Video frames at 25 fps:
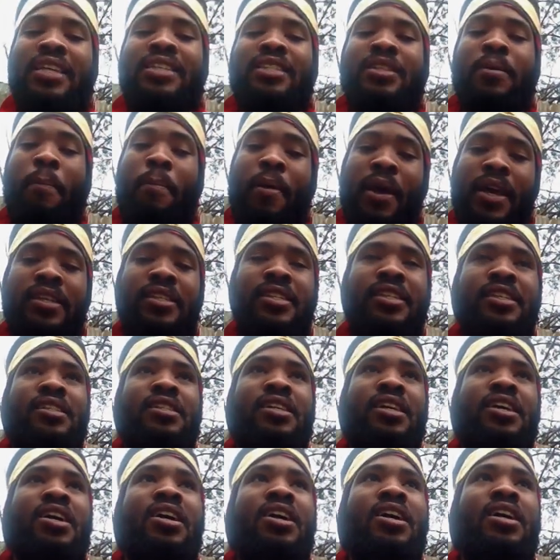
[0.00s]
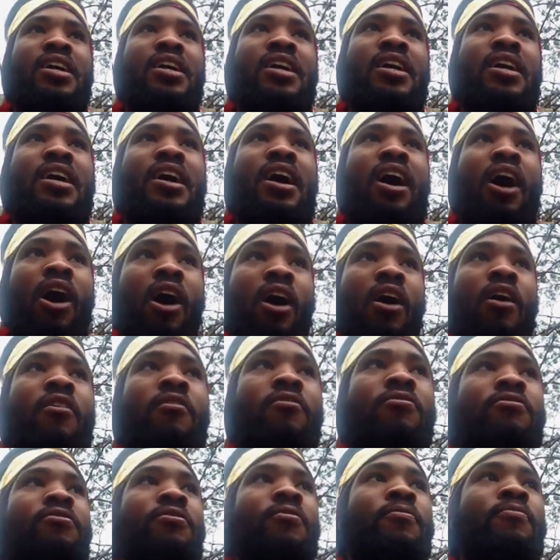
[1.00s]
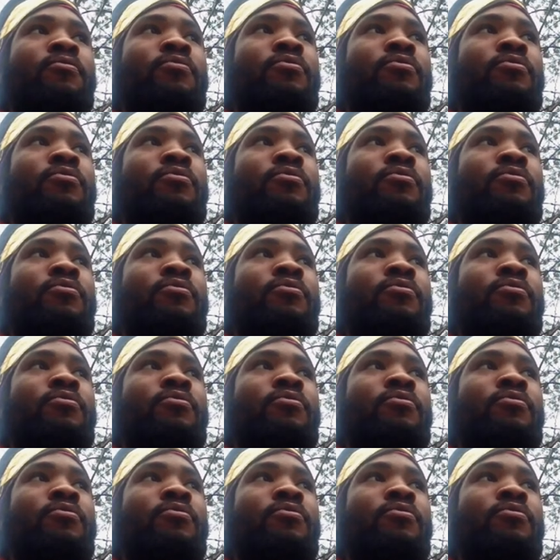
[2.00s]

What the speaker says: it's the basis of